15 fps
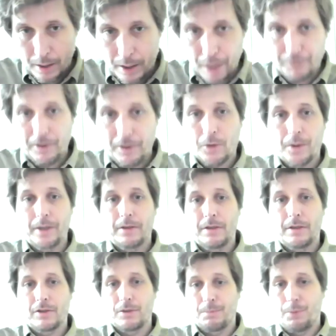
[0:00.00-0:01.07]
give
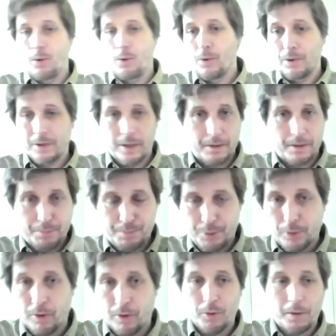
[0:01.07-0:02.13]
liquidity support and
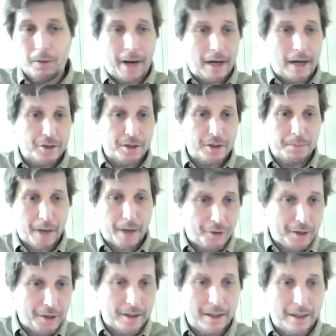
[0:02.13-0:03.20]
grow your balance sheet by, I
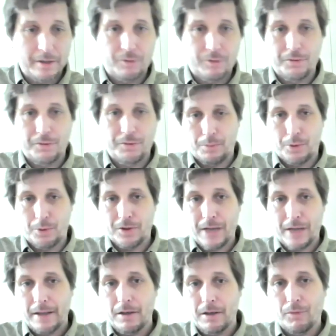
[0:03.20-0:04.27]
think, at least
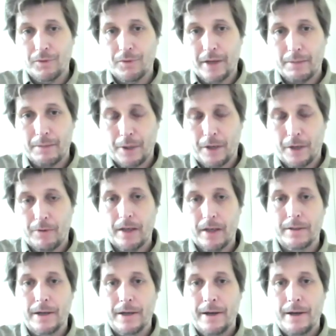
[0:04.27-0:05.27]
15% over that period?